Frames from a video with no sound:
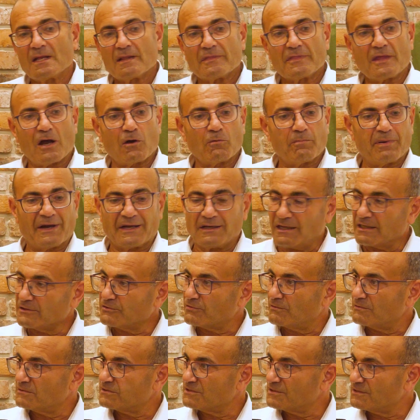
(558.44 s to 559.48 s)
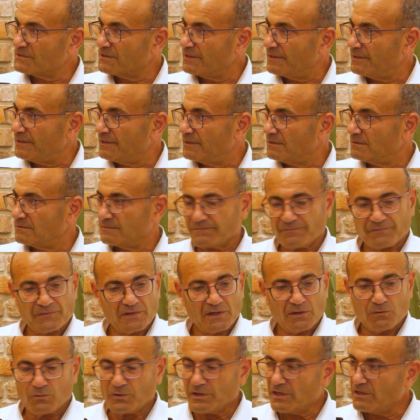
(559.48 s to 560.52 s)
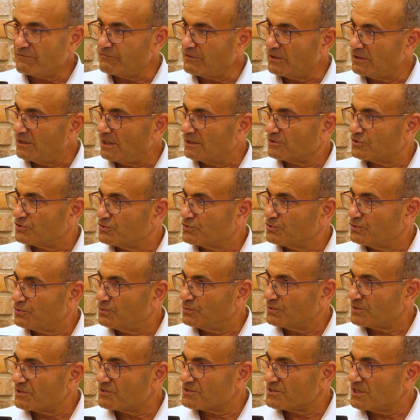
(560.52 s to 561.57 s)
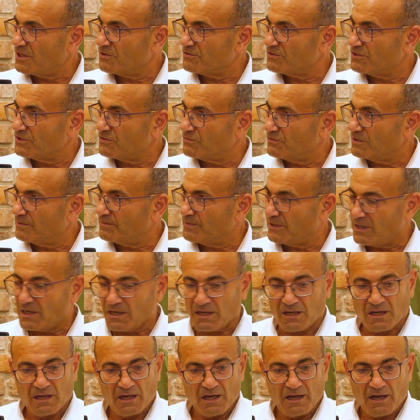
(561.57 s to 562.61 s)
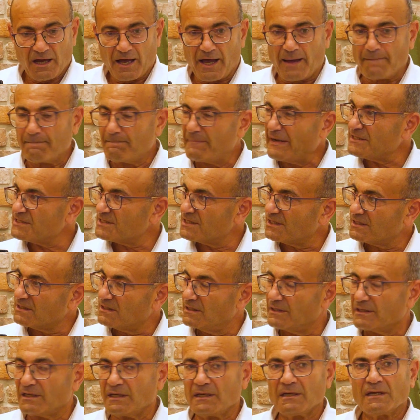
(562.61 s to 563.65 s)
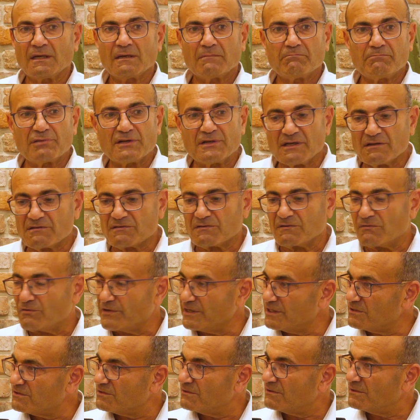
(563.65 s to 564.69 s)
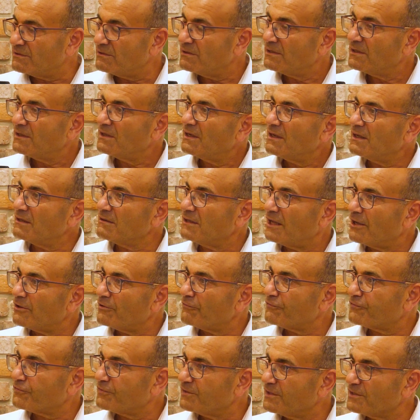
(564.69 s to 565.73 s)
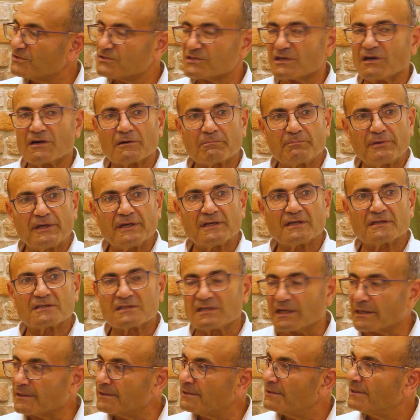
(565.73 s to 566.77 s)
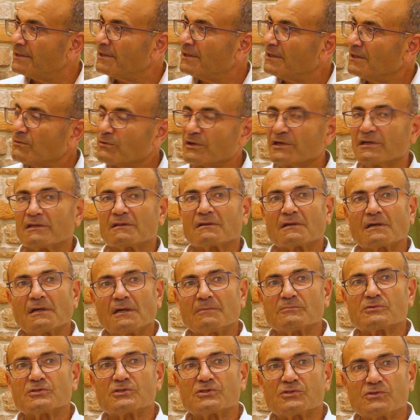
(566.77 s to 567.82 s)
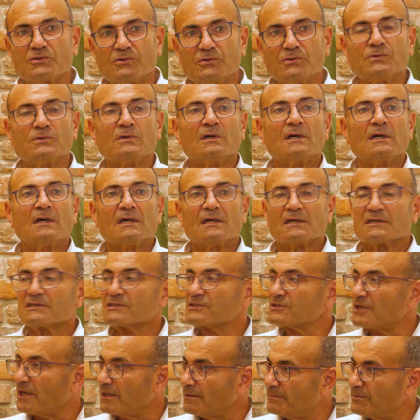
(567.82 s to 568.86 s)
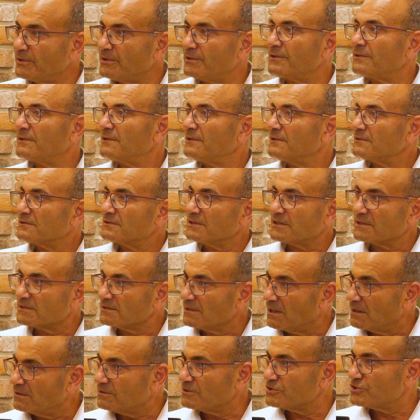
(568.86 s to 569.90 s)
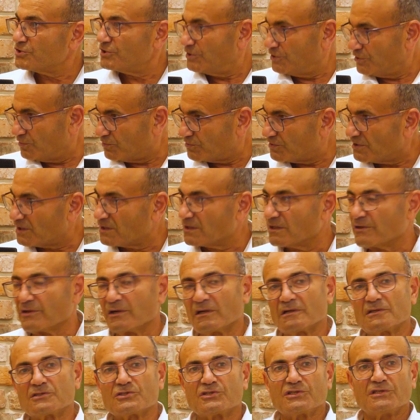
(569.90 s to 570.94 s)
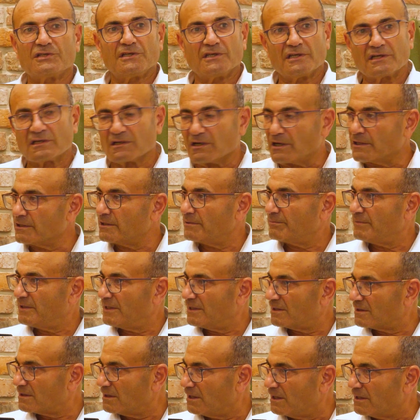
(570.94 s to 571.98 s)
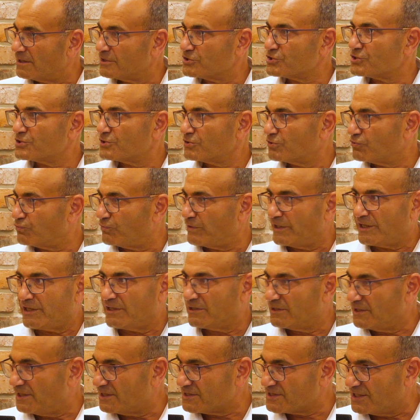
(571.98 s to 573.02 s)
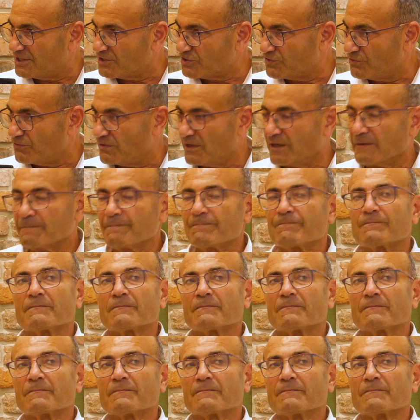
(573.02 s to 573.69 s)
Now, bilateral scale, we have a lot to do with Saudi Arabia, and basically beneath the radar, a lot of things are being done when it comes to cyber technology, new technology, economy at large, trade, etc.